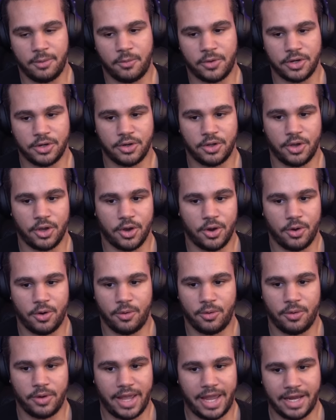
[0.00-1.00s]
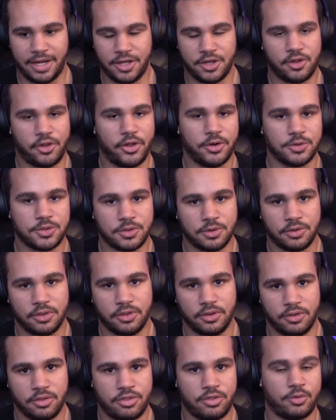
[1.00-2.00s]
I wouldn't go any closer
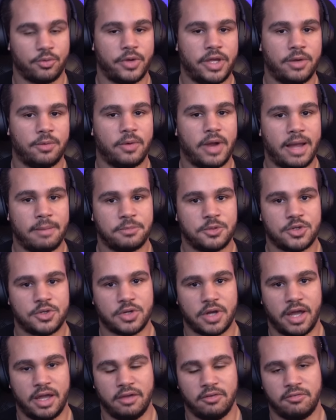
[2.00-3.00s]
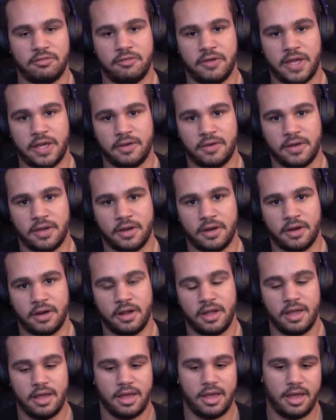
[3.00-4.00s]
than three reps shy of failure.
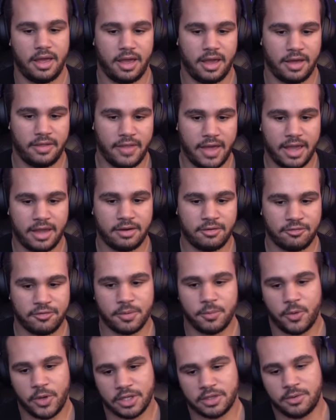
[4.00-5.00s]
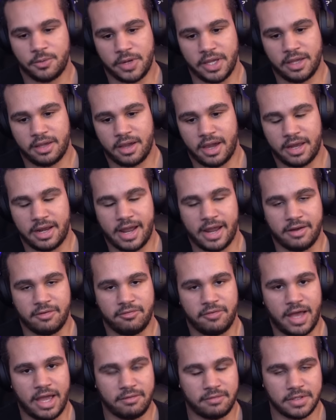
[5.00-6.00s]
And then from week to week, I'd add
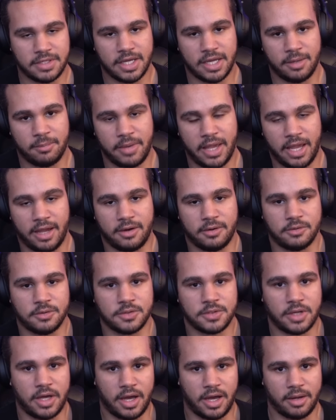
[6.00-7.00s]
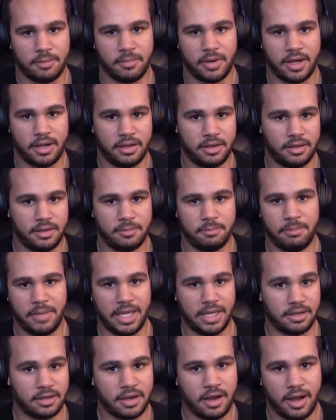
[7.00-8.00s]
five to 10 pounds on my
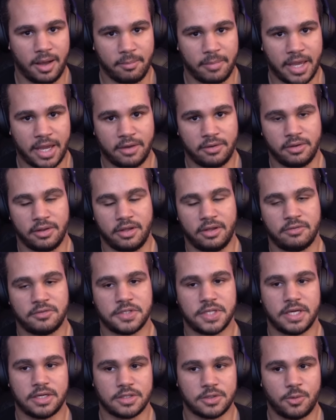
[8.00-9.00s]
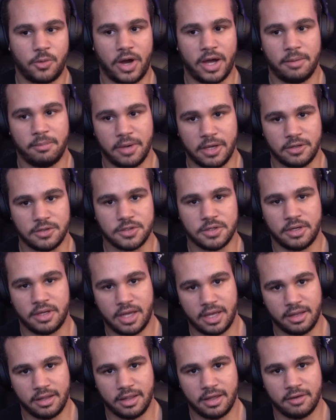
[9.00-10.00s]
main compound lifts like squat, bench, and
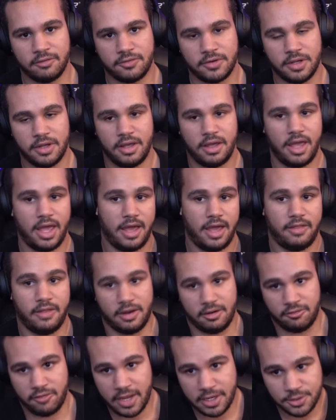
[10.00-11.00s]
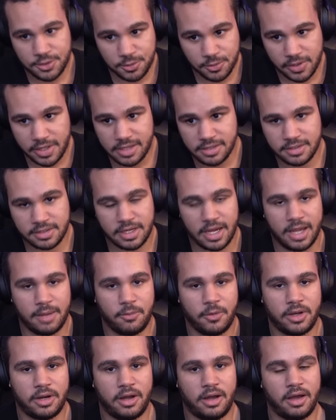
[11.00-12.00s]
deadlift. And then eventually, as time
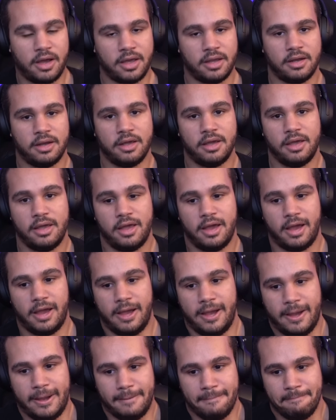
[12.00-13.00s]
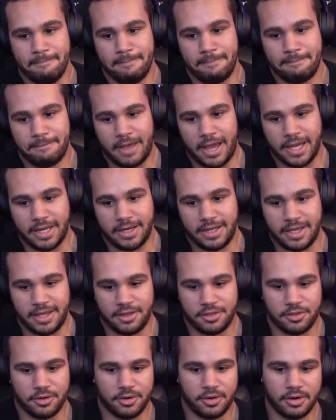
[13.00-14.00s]
went on, um, I'd
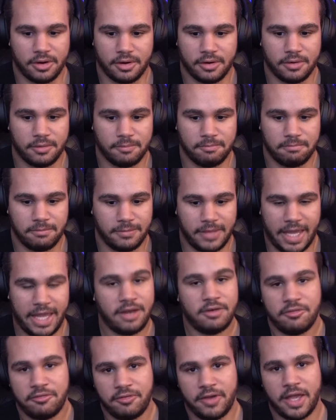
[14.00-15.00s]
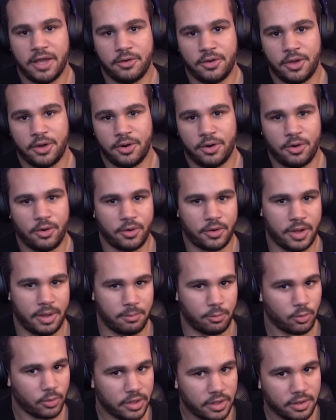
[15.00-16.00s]
either hit failure or
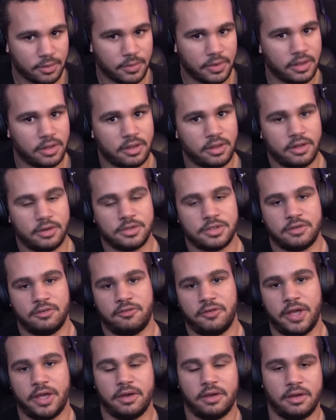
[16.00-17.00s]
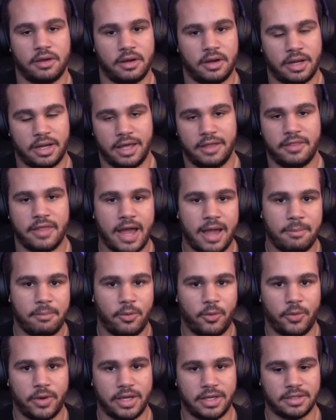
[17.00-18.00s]
come really, really close to failure. And at that
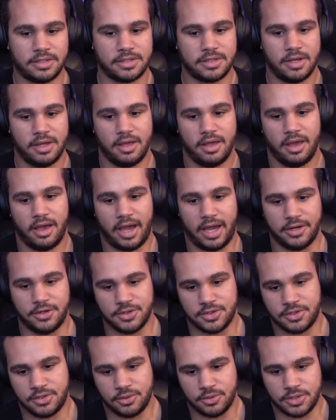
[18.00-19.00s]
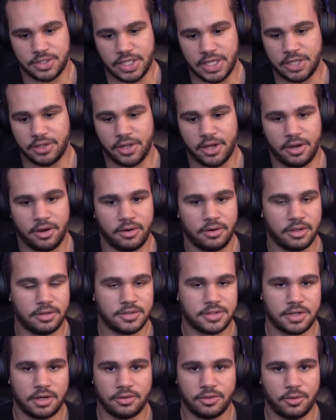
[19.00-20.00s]
point, I just do a deload
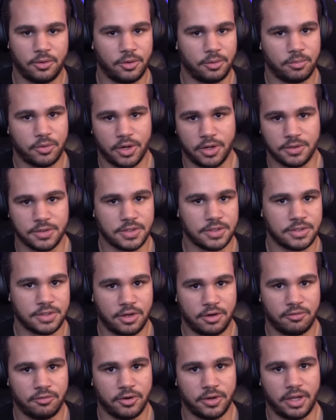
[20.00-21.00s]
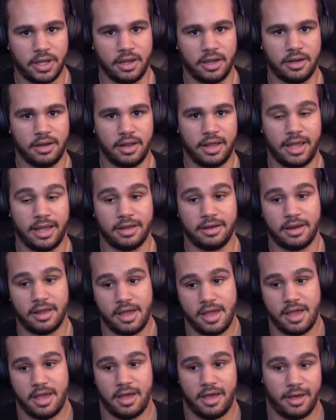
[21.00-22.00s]
and start the whole process over again. And
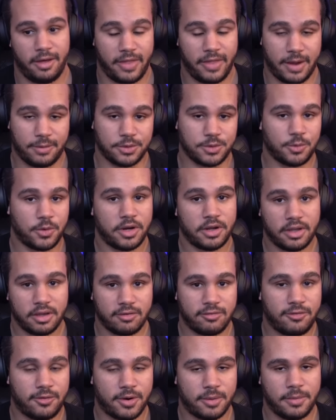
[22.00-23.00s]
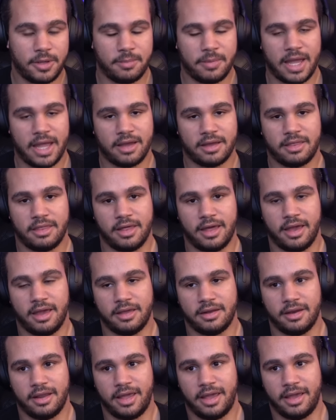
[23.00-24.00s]
that was working for me back
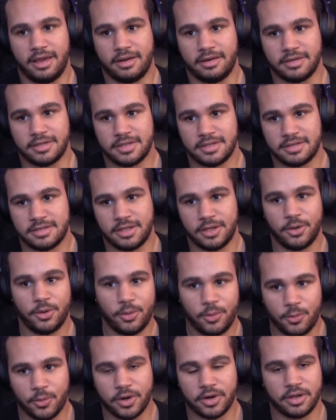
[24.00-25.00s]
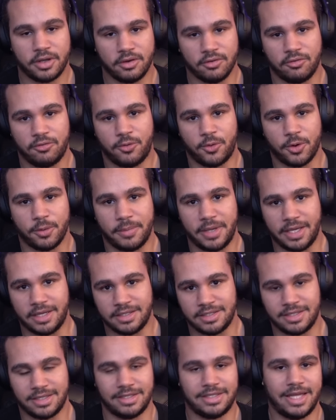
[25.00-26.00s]
then, and it's still working for me
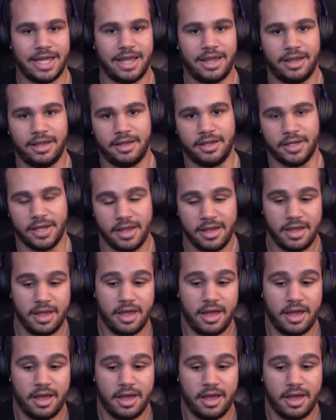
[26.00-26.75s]
today.